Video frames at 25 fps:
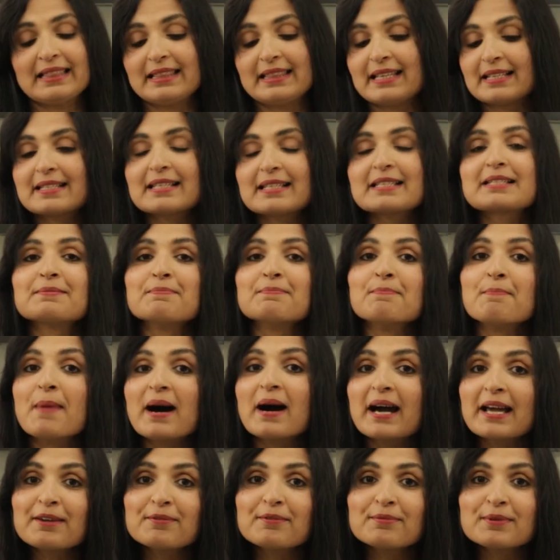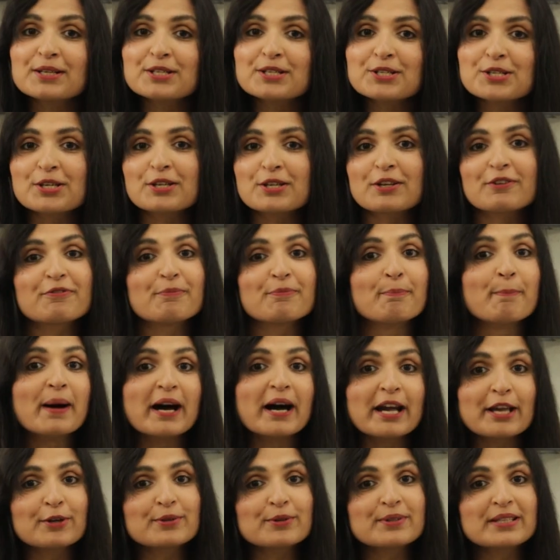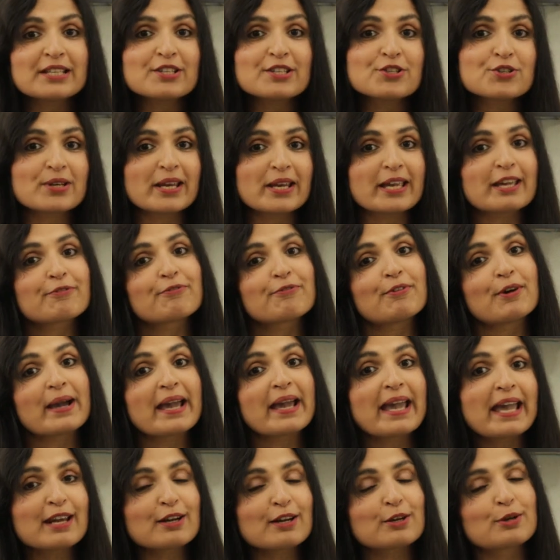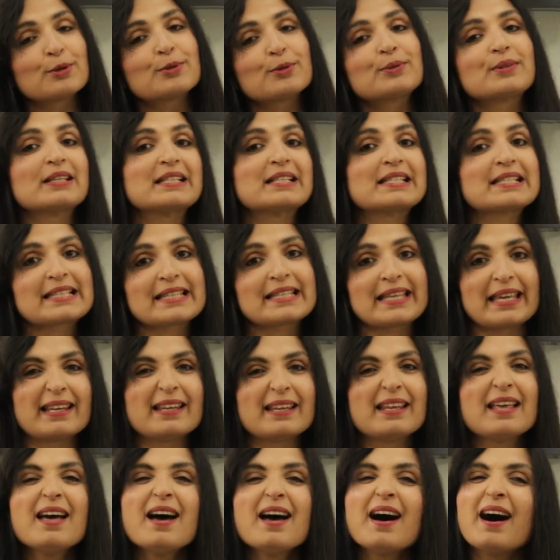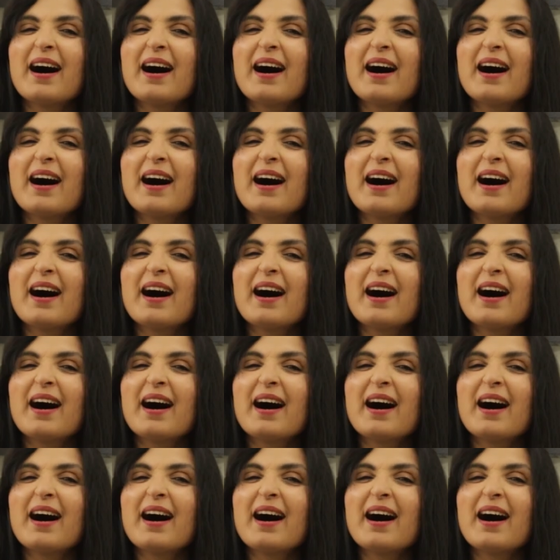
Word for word: This is my version of biotin shake for hair growth and skin.